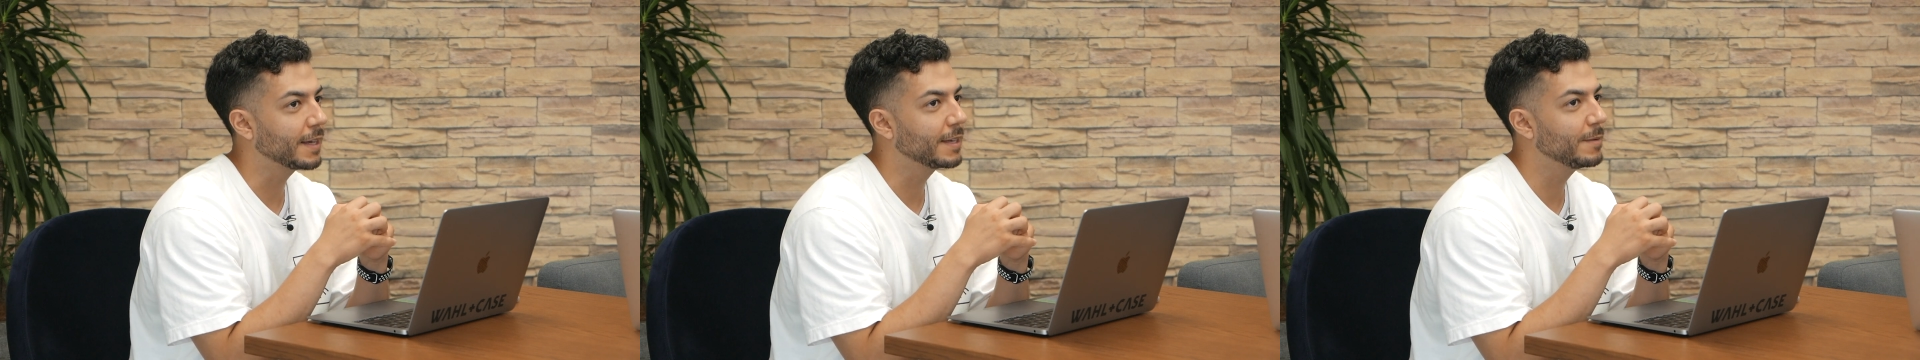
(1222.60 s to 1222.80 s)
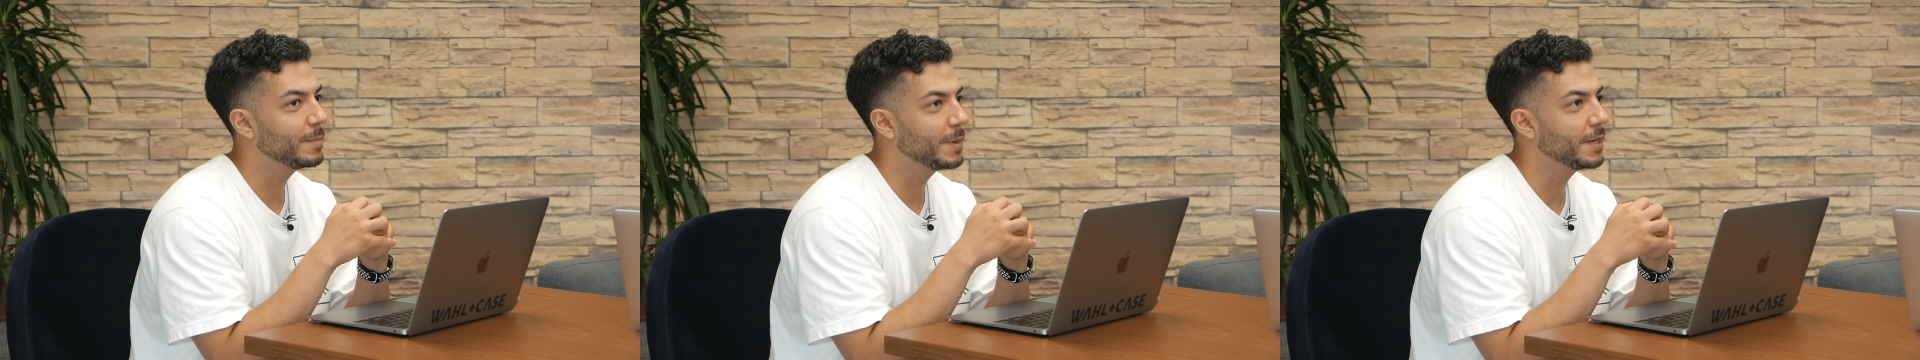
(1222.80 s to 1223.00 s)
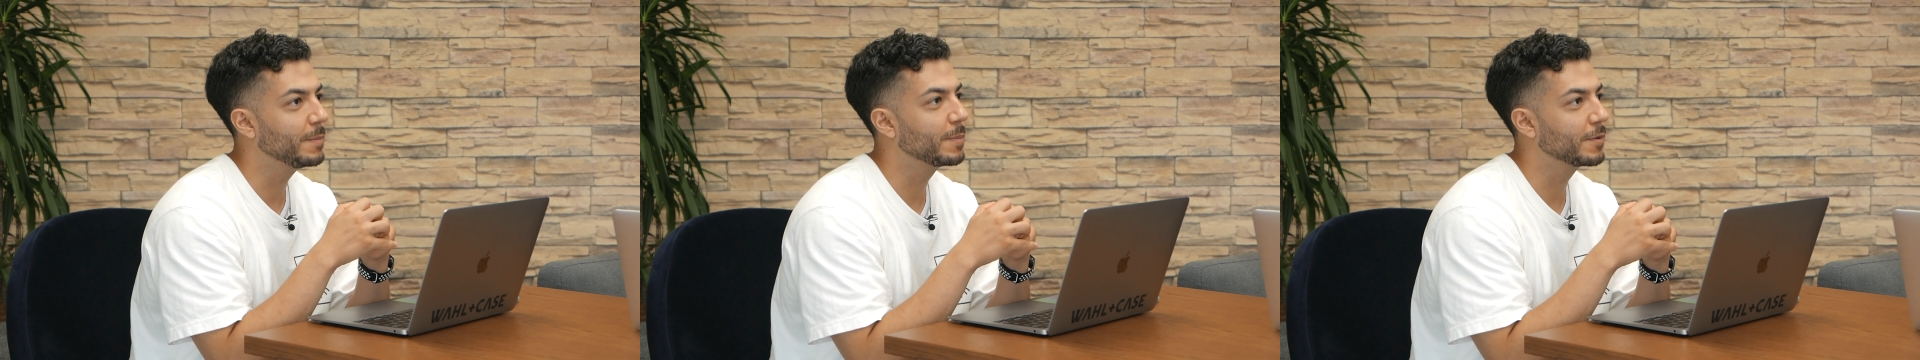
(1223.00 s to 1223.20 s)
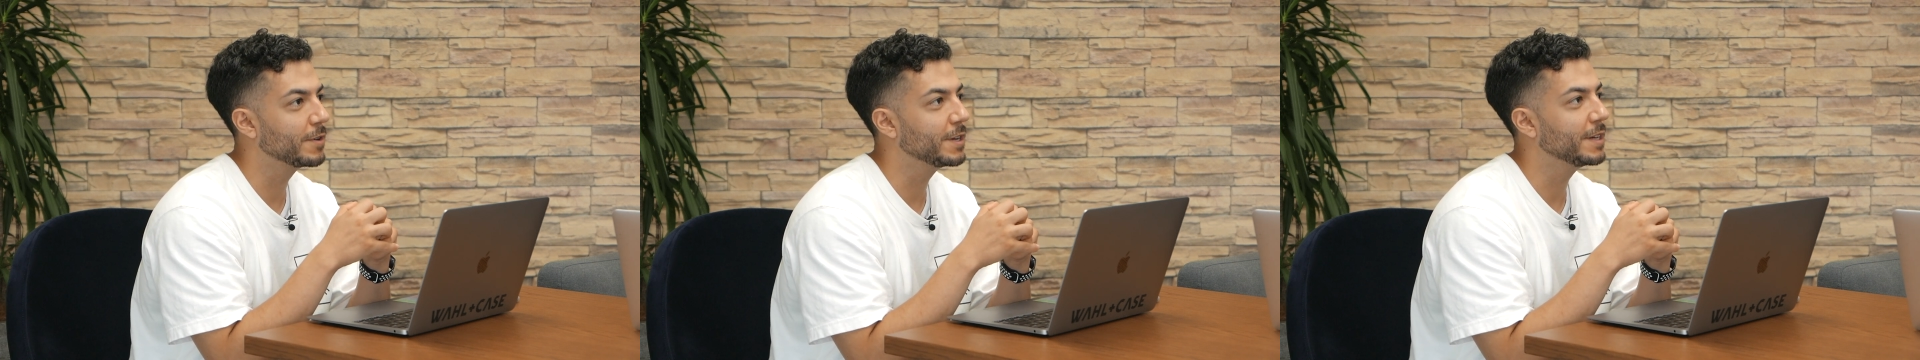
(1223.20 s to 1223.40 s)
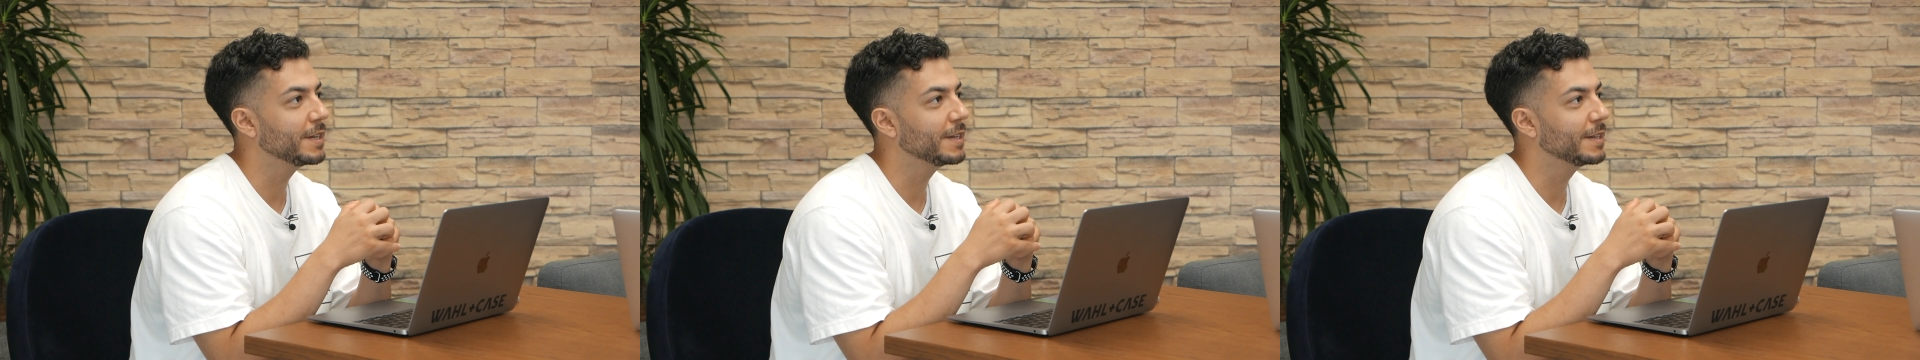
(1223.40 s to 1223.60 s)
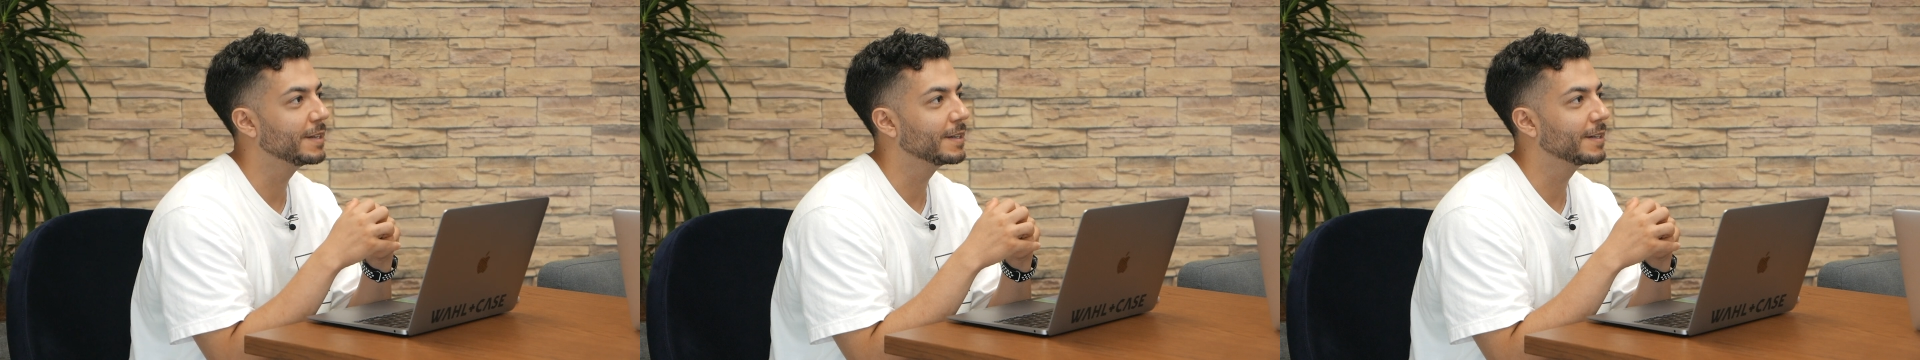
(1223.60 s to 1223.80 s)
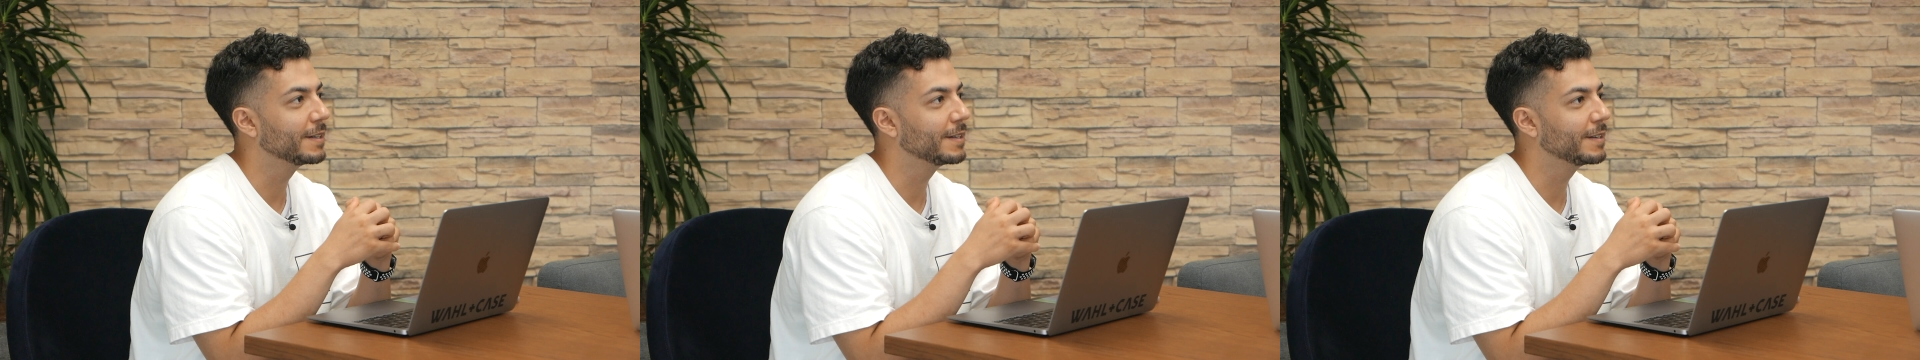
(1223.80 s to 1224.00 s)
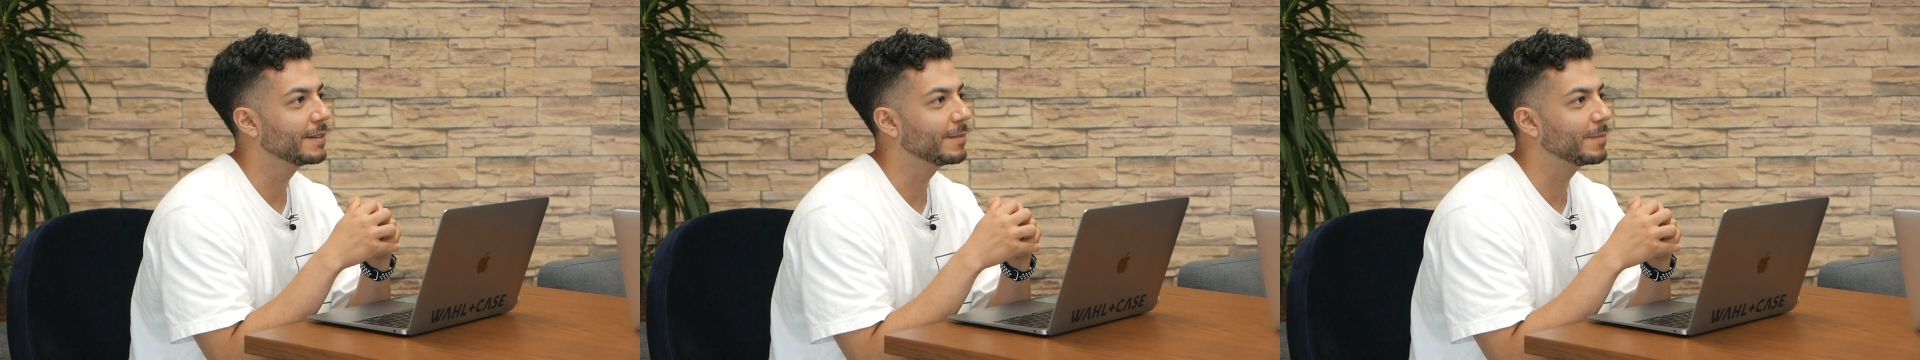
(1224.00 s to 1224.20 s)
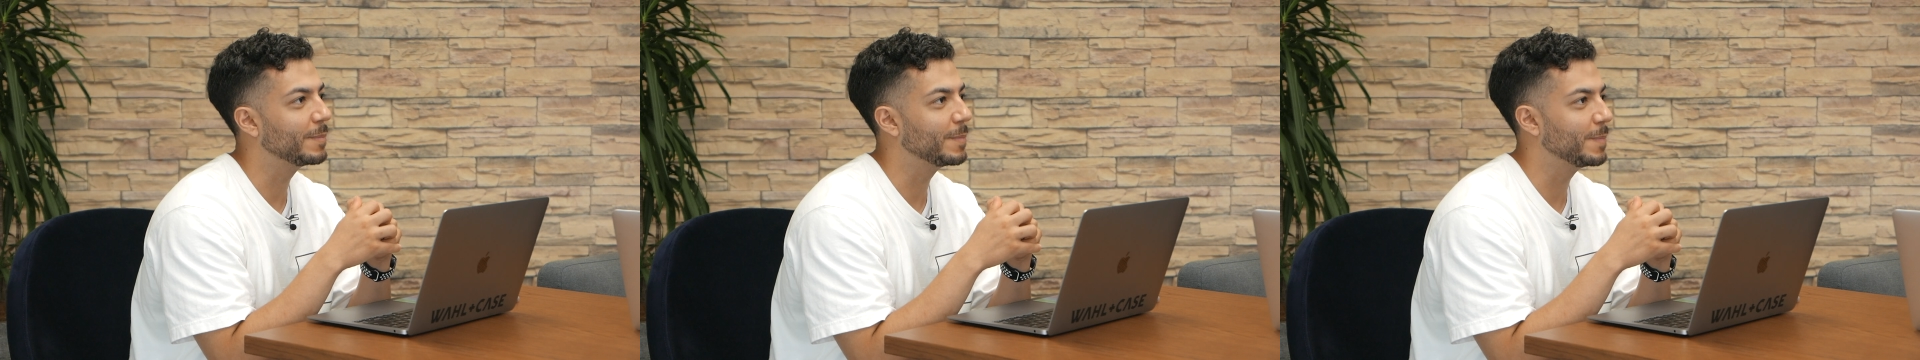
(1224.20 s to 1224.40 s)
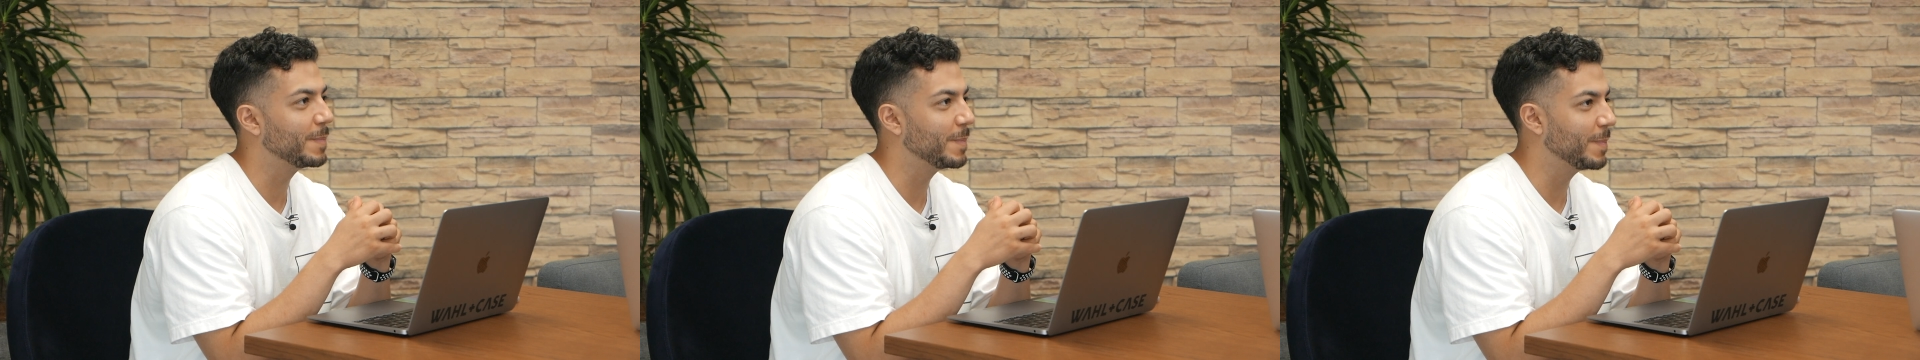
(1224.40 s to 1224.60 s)
can be pretty
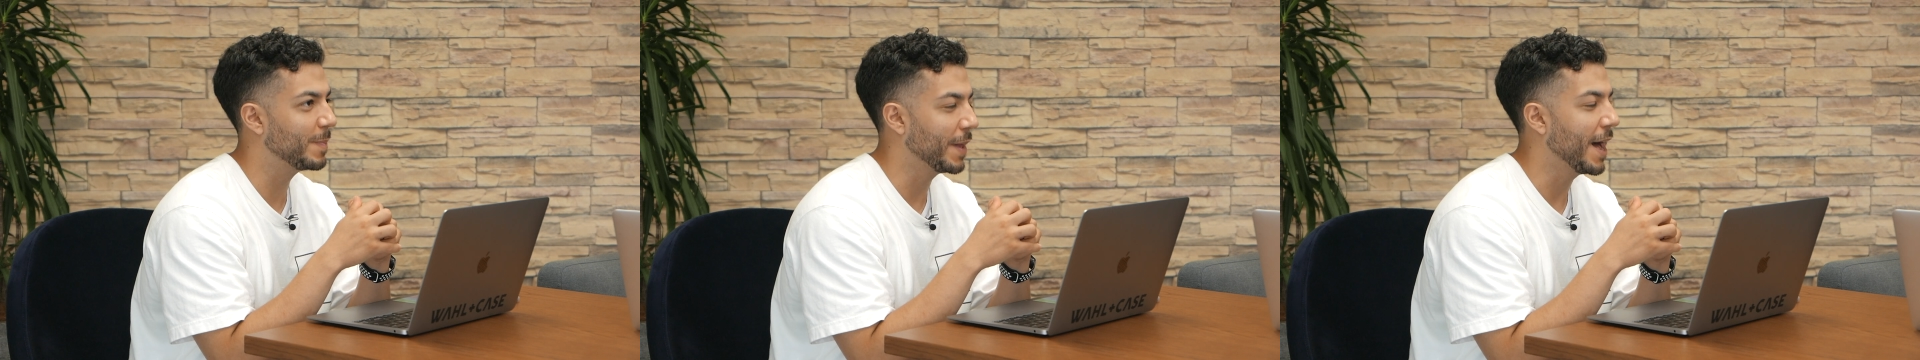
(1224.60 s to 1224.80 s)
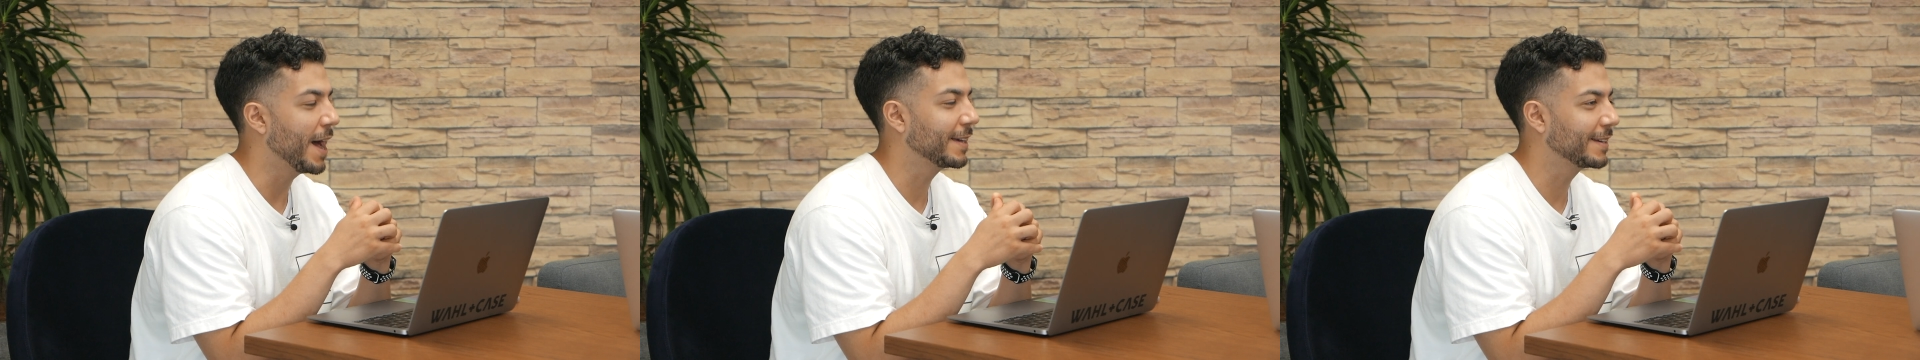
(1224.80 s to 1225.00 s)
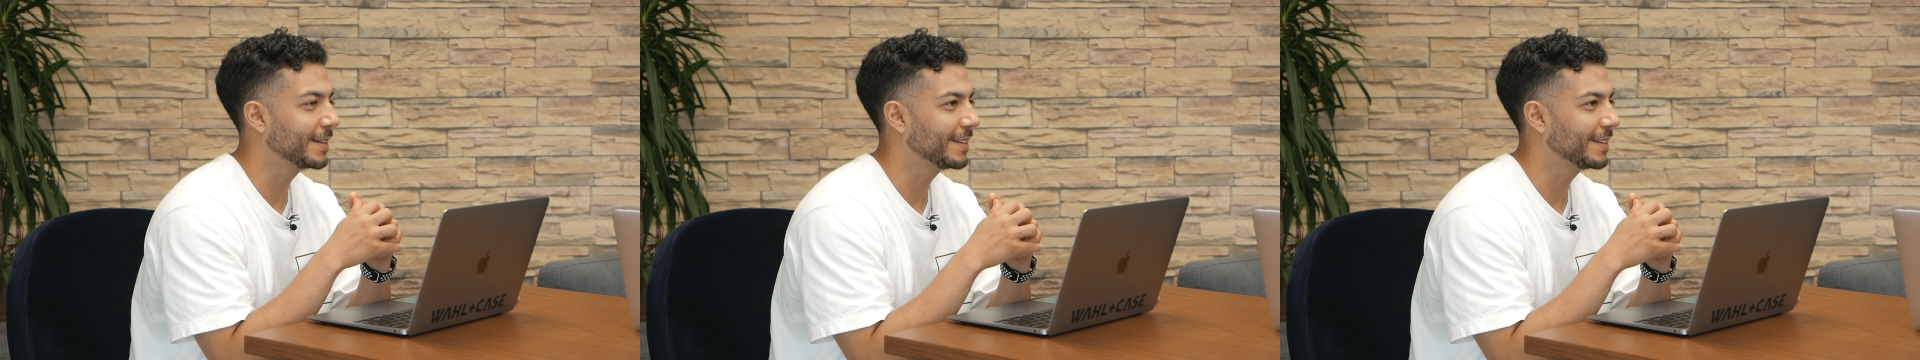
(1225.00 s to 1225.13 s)
black,